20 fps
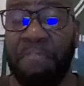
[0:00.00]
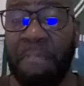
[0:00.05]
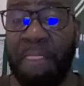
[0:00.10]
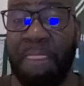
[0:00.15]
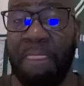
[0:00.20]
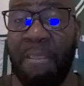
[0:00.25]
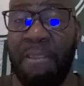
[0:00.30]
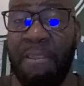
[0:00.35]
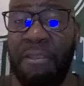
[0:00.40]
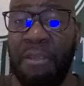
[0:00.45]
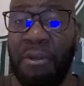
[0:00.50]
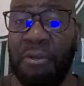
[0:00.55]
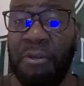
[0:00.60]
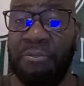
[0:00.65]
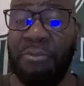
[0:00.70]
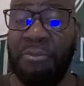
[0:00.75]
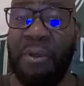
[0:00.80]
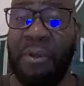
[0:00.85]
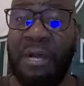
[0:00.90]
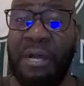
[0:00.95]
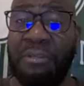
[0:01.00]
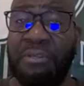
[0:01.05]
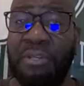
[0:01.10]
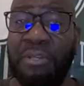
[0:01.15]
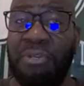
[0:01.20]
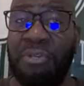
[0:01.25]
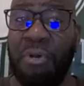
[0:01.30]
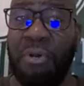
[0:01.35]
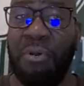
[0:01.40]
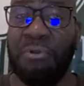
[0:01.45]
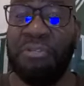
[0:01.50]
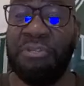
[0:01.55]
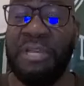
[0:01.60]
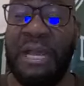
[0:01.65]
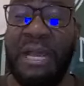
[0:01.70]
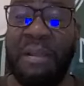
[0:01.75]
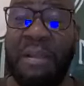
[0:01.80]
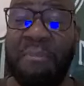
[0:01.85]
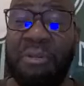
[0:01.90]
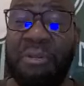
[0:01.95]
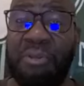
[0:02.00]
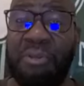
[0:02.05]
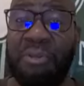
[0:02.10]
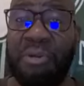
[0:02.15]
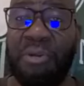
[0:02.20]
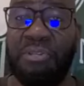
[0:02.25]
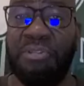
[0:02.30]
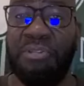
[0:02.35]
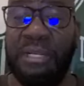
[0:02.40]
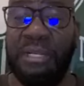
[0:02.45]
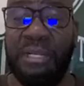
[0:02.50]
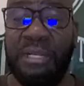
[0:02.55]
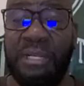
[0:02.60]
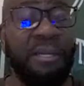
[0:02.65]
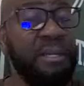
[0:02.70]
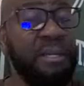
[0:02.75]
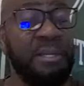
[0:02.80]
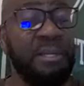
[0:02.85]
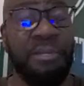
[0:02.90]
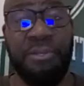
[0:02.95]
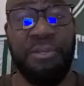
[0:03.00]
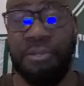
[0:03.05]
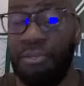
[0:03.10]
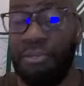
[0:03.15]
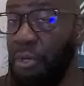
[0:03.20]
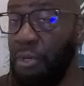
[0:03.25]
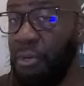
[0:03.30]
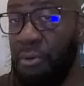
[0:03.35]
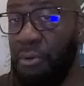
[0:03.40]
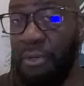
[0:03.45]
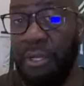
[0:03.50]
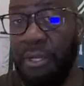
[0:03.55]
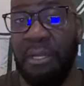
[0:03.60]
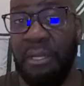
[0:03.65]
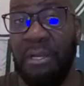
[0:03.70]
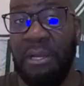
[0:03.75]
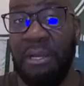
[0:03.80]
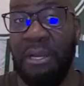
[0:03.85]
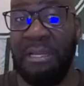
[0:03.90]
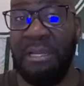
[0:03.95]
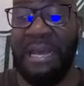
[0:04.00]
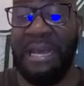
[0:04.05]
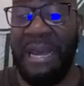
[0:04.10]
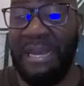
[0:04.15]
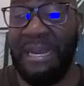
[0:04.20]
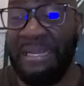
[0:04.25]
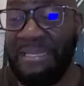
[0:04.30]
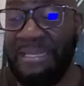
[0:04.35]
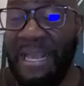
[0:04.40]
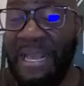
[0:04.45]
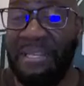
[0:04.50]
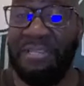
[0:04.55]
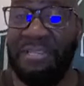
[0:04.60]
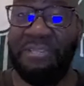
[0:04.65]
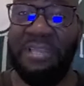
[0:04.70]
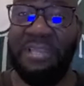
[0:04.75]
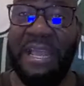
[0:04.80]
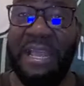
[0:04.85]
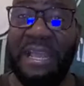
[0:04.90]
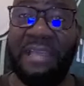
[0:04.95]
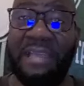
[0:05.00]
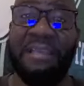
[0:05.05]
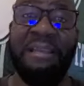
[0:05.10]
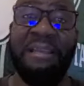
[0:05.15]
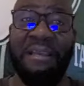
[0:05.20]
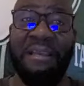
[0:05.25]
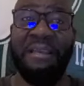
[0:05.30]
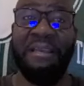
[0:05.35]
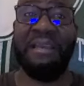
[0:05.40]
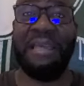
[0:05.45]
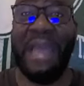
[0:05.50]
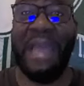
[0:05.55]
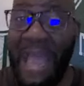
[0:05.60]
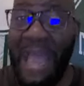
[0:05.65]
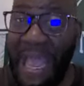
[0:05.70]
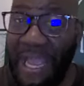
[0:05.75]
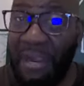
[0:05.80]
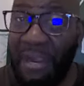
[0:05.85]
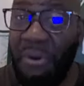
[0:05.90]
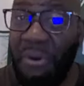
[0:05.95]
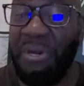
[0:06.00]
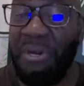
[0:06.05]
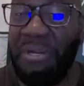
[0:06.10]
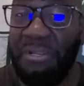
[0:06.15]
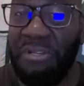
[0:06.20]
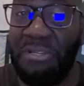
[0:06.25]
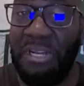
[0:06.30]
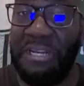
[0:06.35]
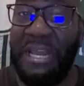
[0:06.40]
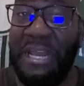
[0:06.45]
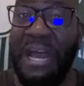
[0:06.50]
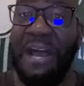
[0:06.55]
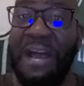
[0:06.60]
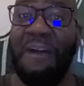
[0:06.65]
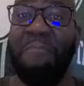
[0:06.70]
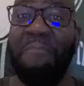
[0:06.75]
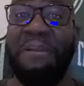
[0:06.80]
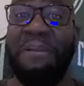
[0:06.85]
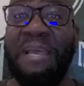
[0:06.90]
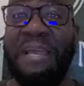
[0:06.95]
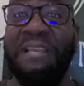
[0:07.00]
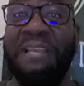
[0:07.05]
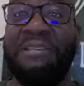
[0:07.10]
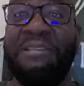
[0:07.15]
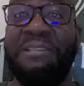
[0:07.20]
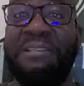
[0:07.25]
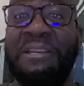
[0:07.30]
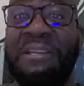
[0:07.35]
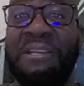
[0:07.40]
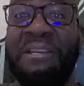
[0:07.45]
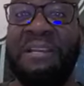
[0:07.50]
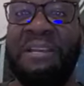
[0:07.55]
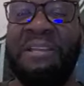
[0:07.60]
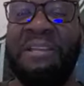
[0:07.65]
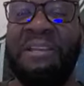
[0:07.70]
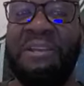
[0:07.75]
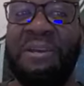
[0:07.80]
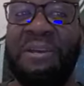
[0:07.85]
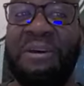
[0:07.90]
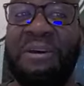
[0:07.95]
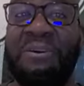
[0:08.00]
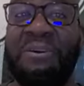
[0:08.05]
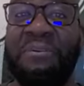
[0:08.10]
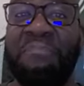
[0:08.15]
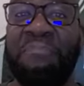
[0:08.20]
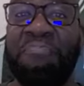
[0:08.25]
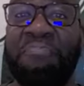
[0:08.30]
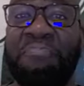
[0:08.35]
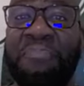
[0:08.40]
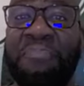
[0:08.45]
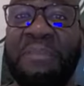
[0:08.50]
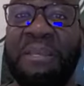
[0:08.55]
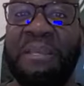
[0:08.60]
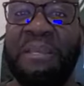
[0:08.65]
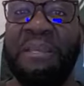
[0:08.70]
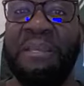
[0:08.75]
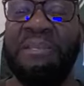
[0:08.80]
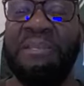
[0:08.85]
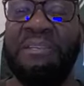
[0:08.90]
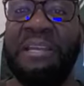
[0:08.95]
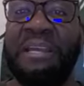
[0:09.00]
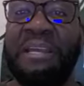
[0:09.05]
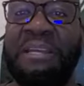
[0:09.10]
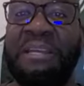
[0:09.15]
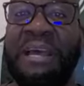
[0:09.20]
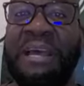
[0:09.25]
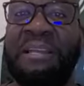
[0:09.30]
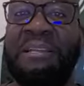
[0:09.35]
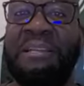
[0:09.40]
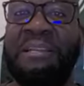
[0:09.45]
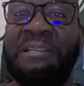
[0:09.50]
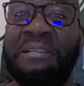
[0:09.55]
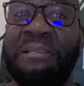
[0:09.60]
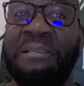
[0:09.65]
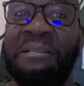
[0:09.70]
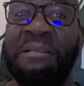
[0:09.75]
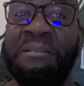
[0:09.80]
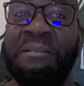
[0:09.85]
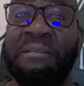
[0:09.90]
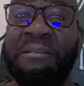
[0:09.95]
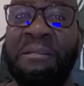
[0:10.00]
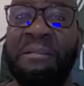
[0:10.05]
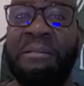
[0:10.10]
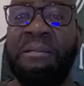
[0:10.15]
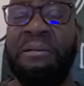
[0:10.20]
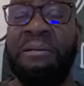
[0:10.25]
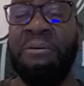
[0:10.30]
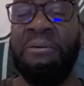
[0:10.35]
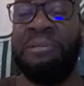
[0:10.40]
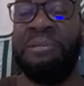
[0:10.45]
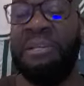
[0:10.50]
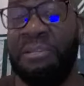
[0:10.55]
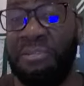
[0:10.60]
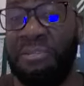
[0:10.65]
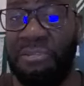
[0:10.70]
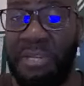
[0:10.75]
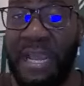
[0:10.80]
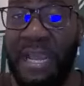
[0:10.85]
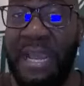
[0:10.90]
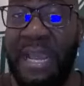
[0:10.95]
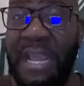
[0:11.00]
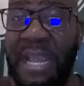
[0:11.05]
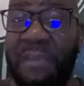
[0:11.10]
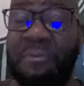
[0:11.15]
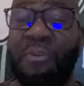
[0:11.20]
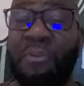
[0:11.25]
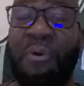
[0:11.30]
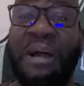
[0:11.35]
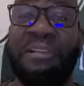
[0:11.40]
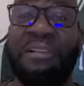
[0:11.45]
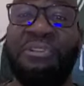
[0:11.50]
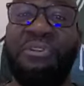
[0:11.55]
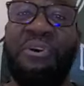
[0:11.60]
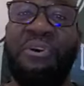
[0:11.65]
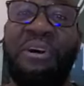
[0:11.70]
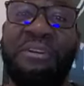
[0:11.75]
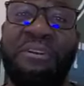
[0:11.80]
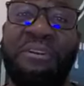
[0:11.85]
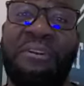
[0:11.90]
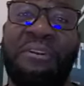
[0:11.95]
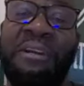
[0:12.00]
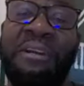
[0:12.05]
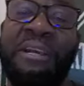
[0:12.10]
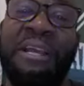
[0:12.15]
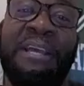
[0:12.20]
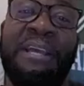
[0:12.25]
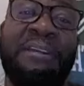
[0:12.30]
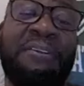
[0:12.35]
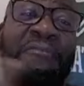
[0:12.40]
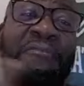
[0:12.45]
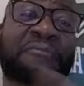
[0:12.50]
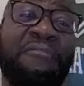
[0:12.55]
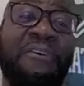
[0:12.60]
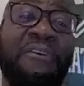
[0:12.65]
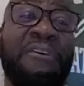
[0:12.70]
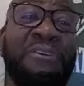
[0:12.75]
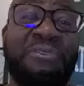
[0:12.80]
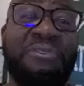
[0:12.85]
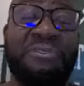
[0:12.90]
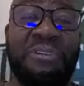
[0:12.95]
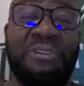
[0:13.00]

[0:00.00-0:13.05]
you know, throughout this whole time in New York City. So a lot is at stake. Gag orders are now placed, you know. He's getting at, you know, Tish James, who I saw in the first